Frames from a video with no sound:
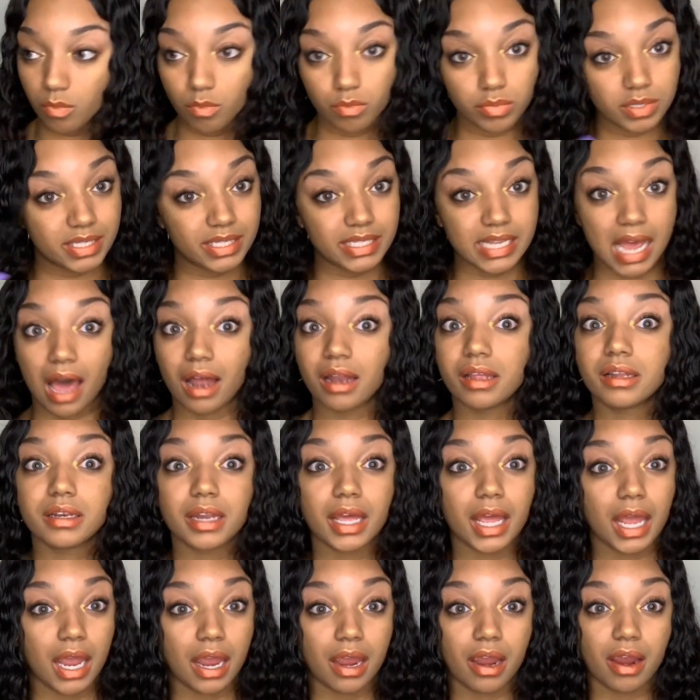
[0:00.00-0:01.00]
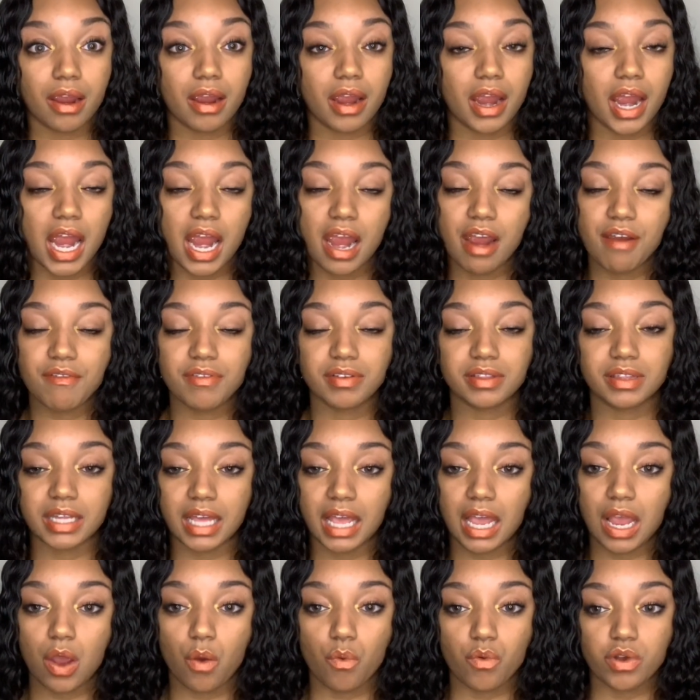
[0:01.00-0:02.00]
styling the hair,
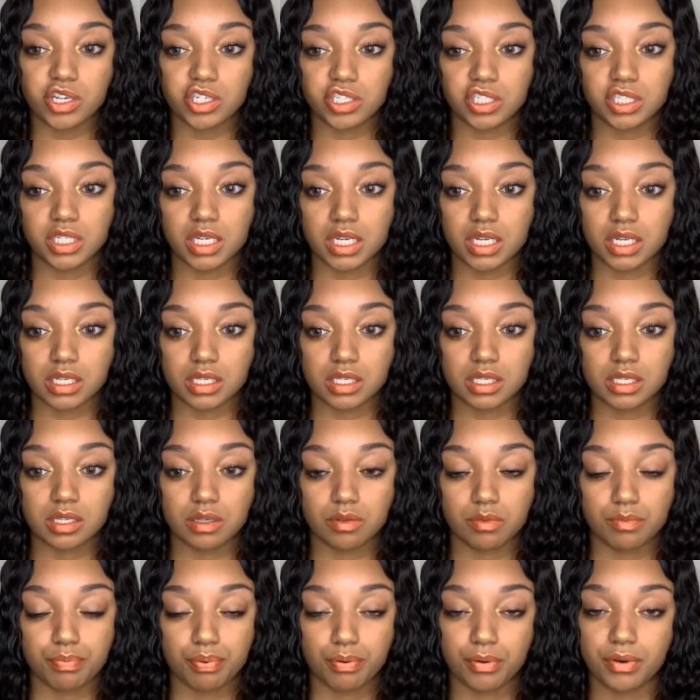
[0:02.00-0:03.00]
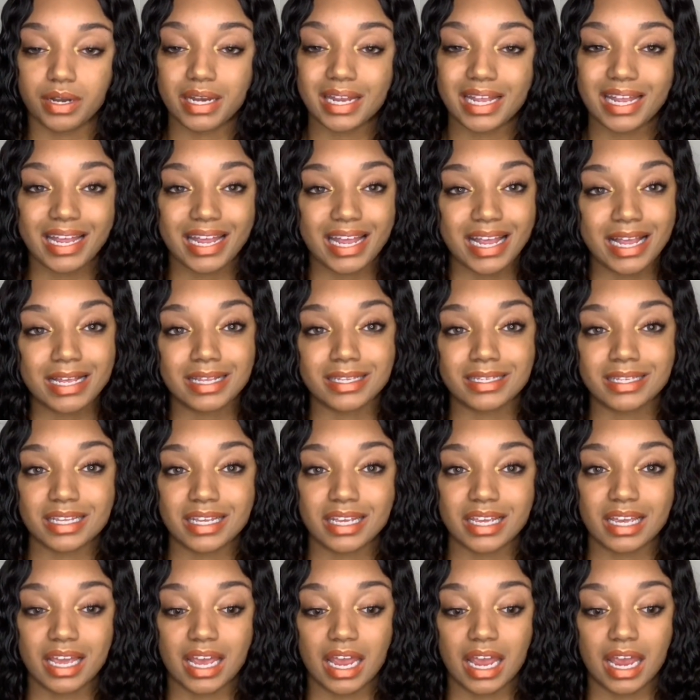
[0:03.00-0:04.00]
everything was just pretty
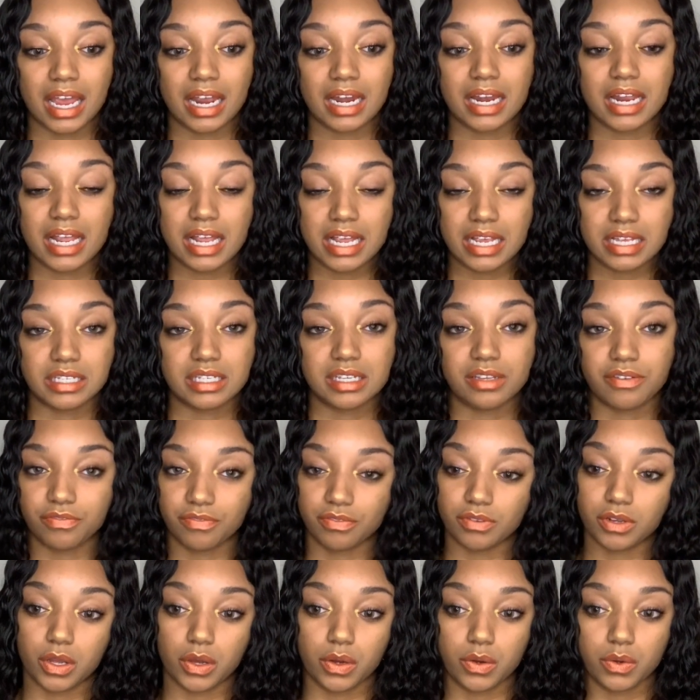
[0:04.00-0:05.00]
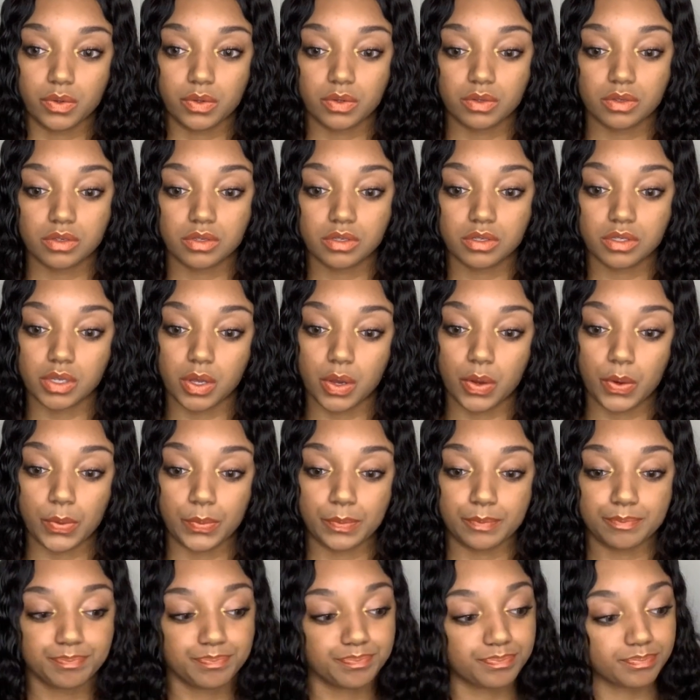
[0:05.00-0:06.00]
easy and easy flow.
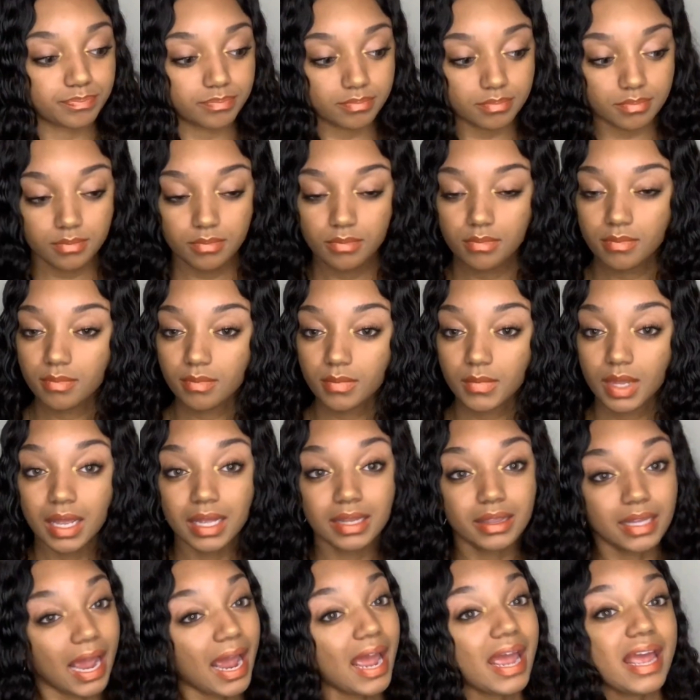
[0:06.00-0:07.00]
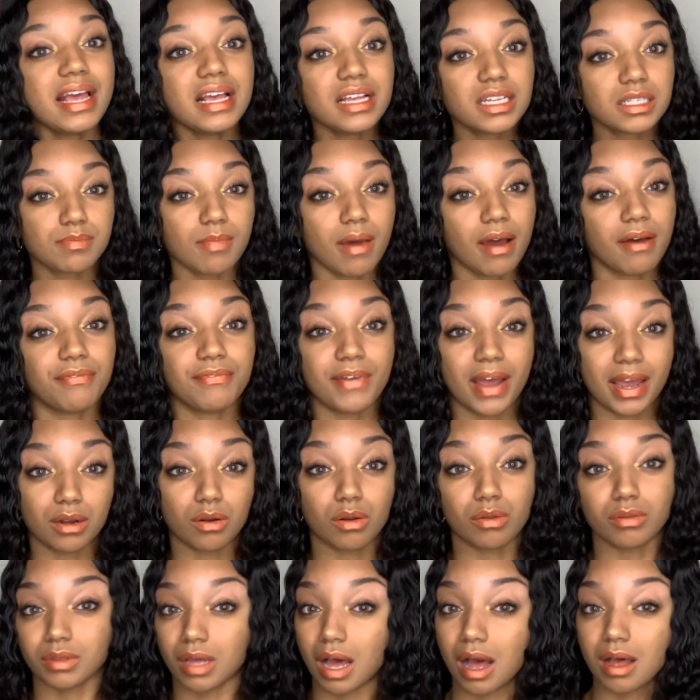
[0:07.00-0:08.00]
So that is my
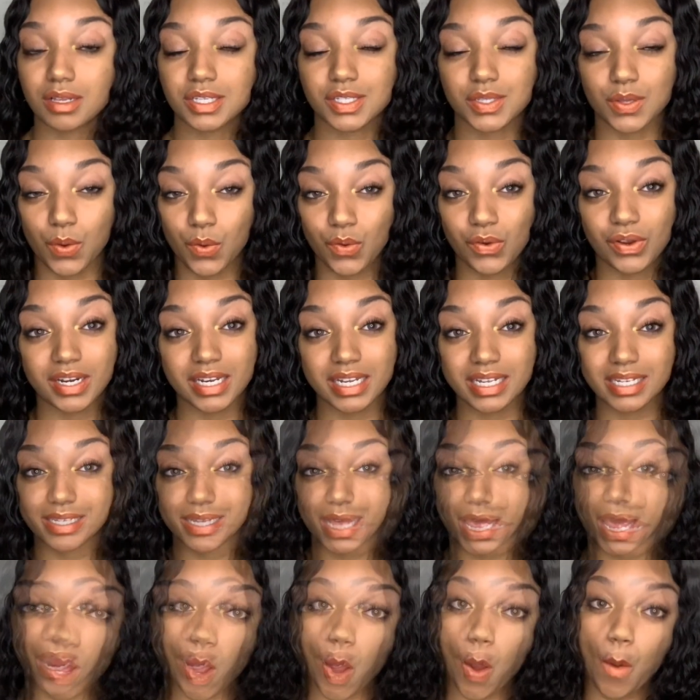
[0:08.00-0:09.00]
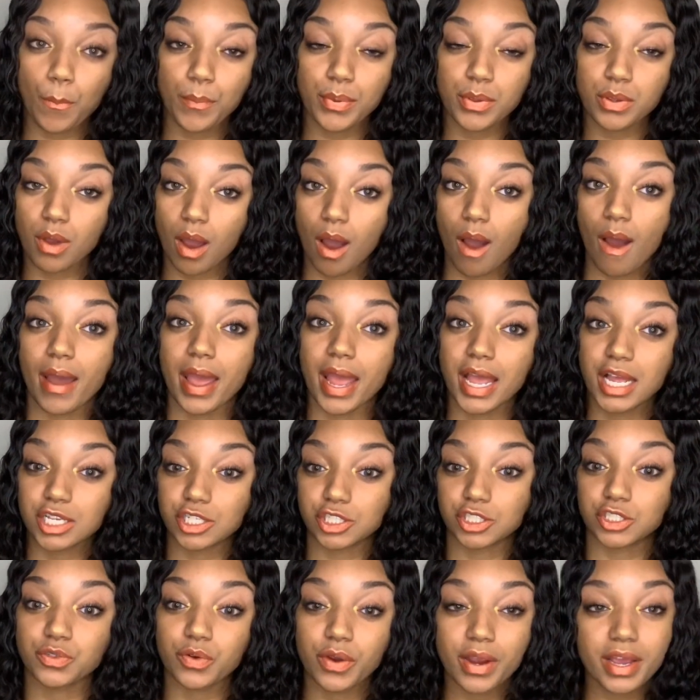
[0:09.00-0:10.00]
final thoughts on this hair. I hope you all
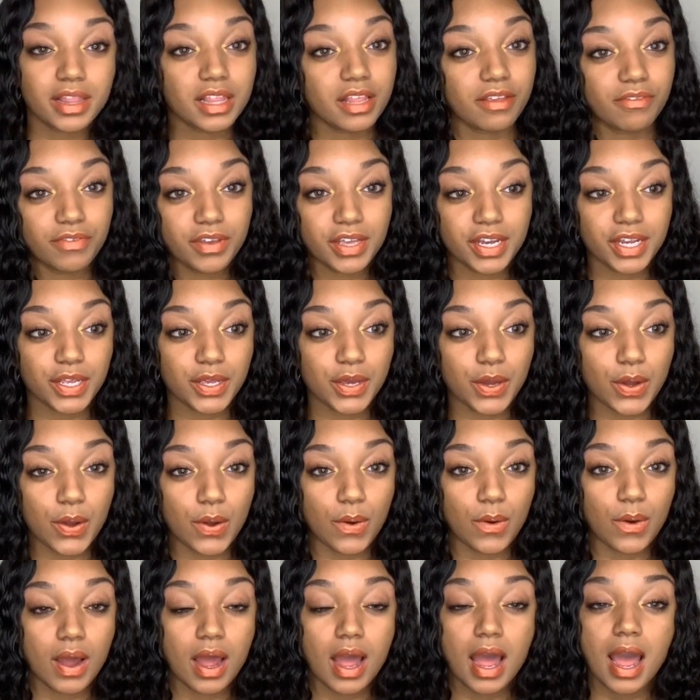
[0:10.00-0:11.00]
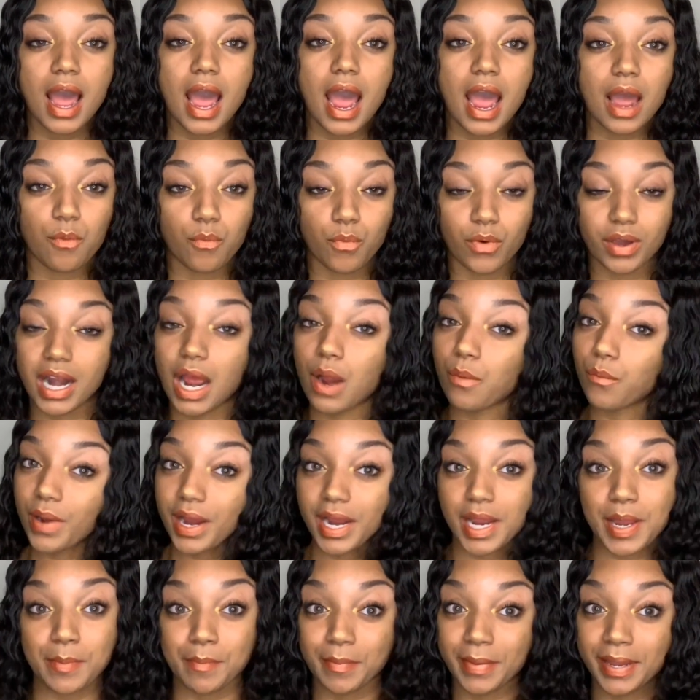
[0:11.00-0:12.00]
enjoyed the video. Would I
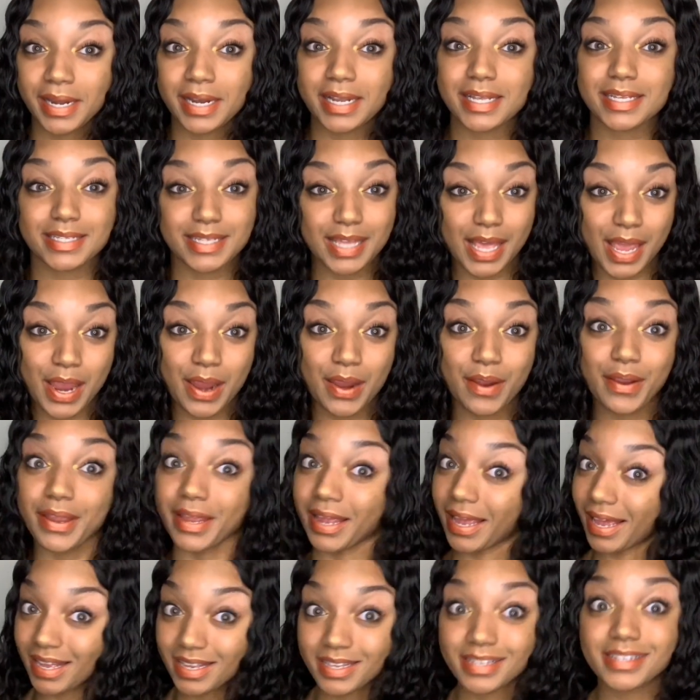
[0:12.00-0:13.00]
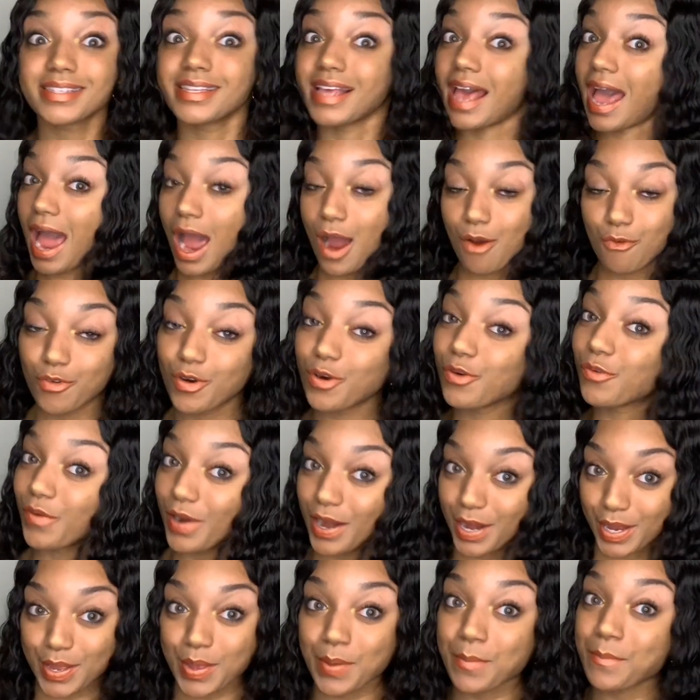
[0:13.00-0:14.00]
recommend this hair? Yes, I will
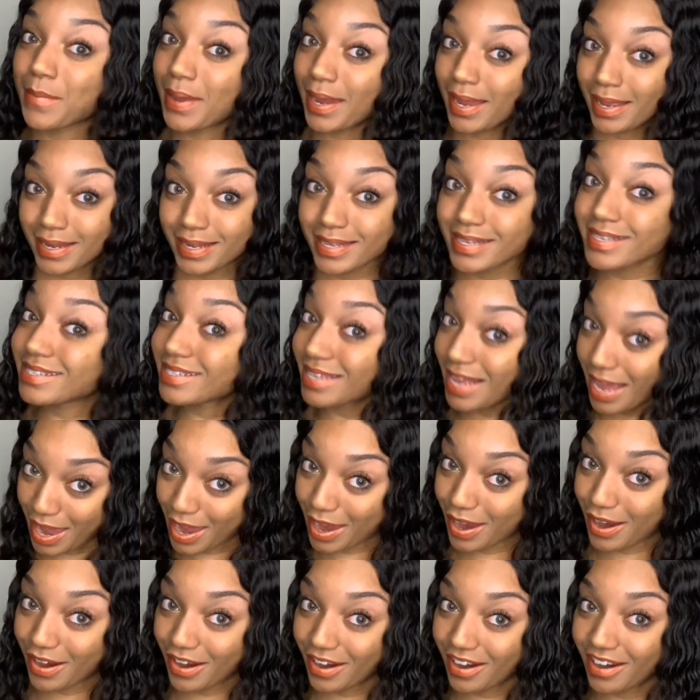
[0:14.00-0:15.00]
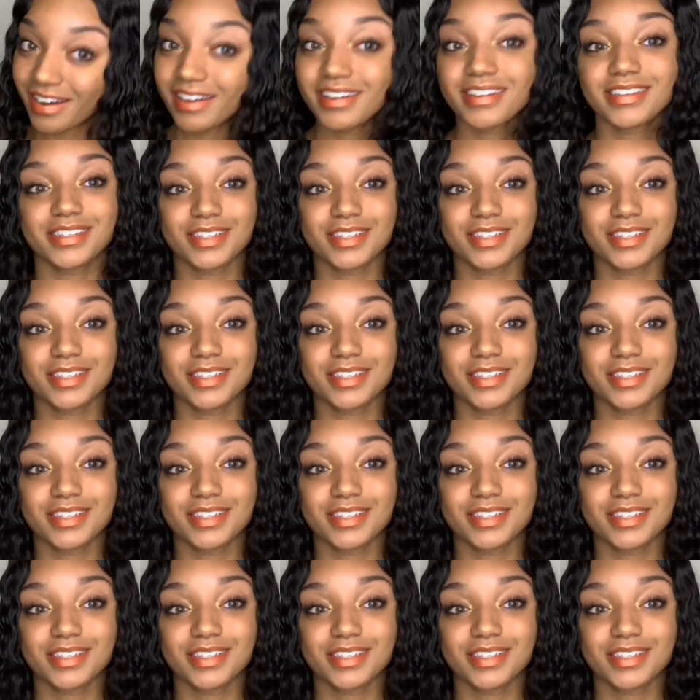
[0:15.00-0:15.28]
recommend this hair.